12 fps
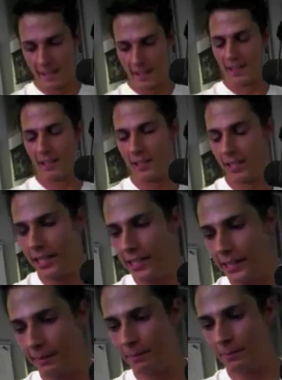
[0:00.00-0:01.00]

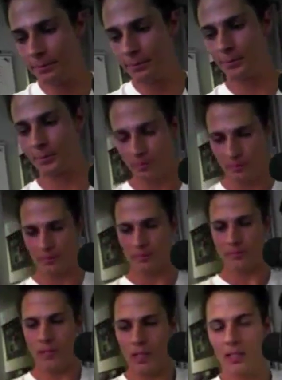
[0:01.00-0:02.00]
um,
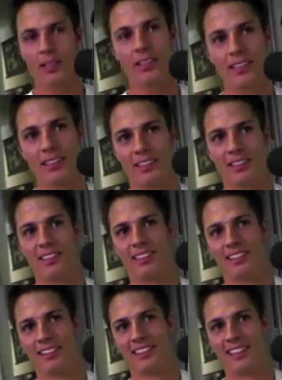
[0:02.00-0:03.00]
my. God.
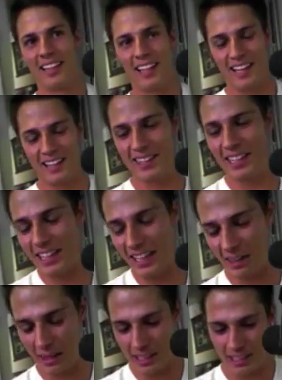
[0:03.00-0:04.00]
I think
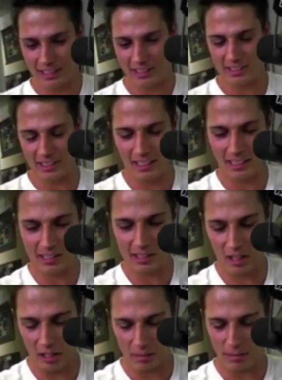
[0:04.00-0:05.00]
I think it's it's
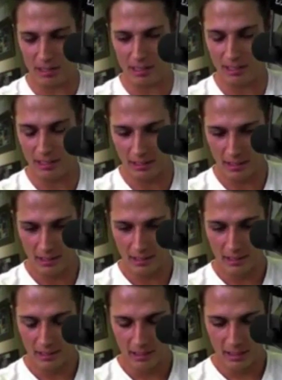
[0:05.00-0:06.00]
got to be.
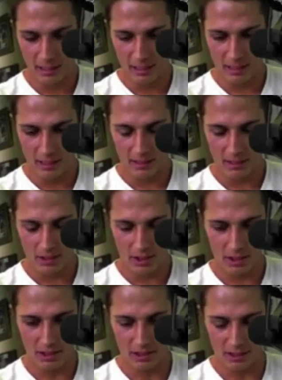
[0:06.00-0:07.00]
We don't
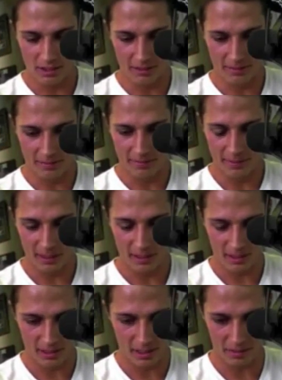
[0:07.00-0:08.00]
Sheesh.
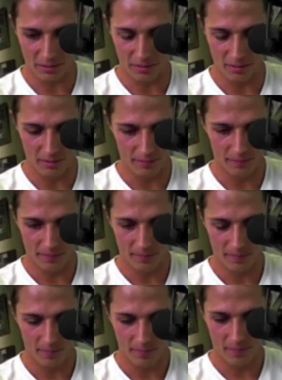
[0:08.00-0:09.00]
This is tough.
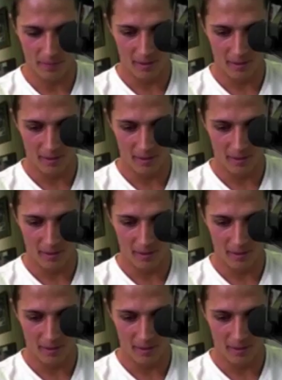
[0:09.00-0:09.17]
Hero.